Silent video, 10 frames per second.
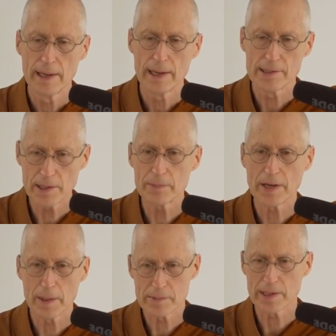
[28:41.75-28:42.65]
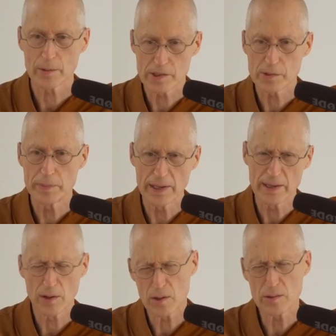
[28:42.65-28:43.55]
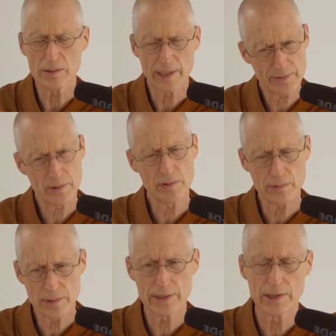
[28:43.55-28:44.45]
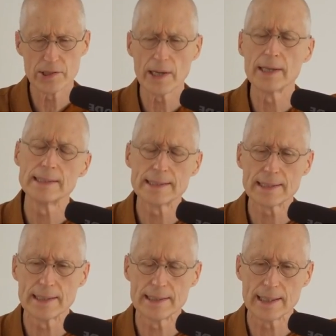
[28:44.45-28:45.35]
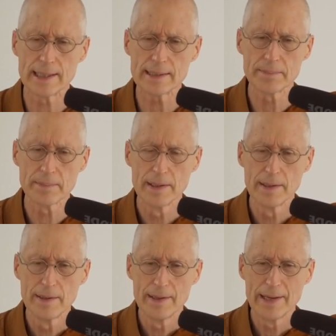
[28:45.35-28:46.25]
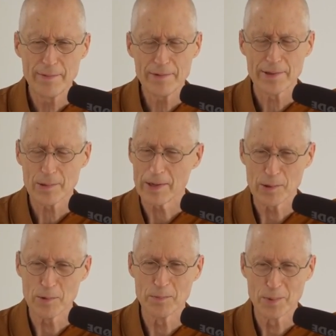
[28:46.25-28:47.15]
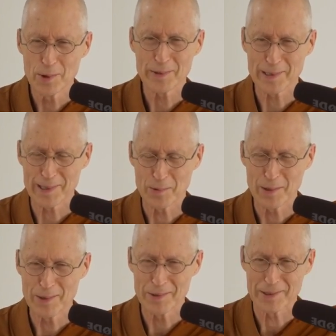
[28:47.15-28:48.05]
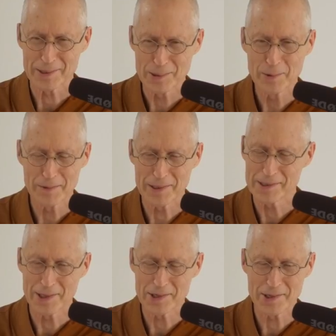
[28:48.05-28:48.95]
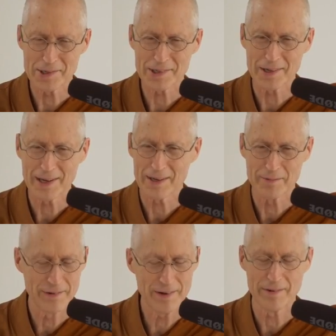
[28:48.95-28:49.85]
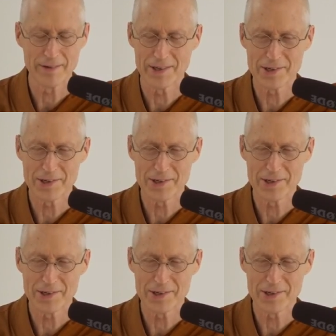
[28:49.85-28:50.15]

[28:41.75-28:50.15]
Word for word: And sometimes they would speak, you know, oh, you have to avoid the jhanas and that. Even though I know perfectly well that two of these teachers uh, had very, very